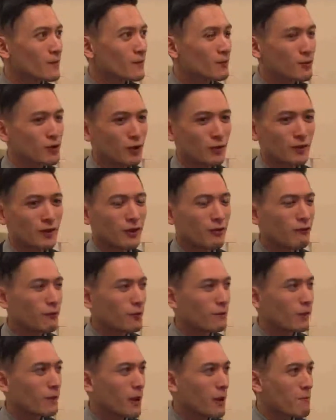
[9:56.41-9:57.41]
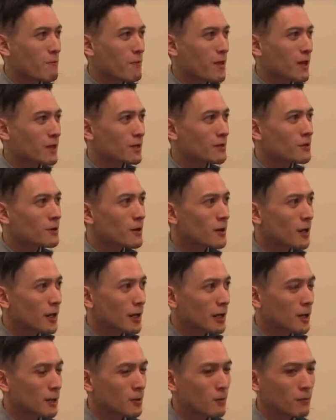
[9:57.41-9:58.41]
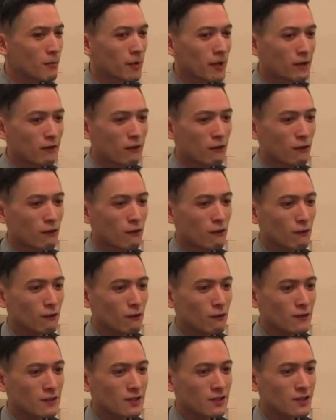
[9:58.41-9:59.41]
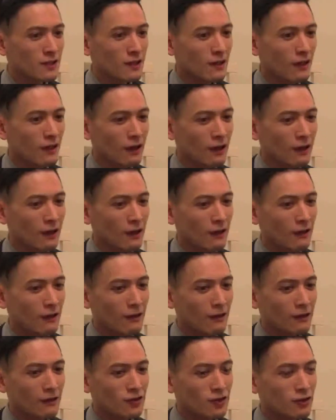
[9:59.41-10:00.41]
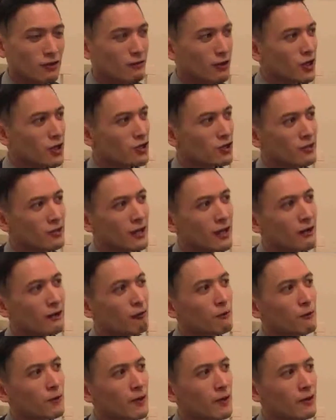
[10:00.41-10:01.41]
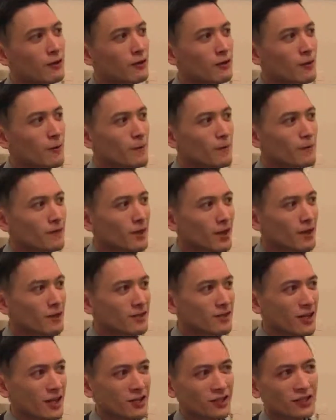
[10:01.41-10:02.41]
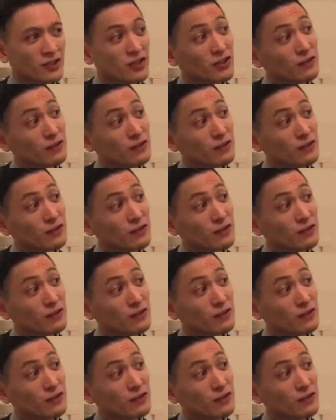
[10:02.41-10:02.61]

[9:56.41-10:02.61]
predominantly run by men, but you see a generation now where it's actually